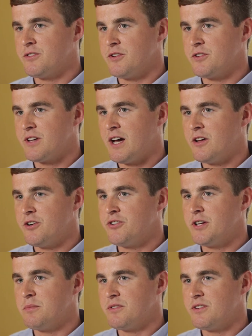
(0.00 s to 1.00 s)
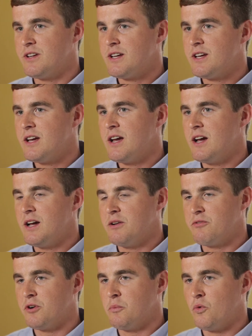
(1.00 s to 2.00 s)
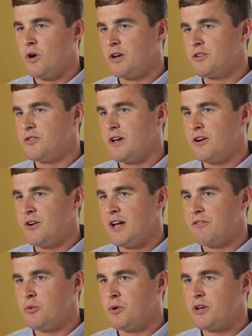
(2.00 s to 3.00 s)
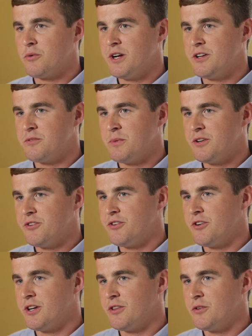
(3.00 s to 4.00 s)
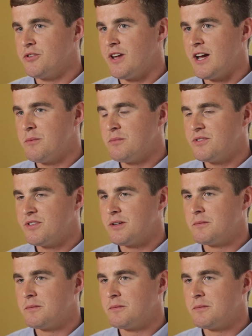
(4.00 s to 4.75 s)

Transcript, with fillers: of the scholarships uh, from work so I don't have to work quite as much during those times.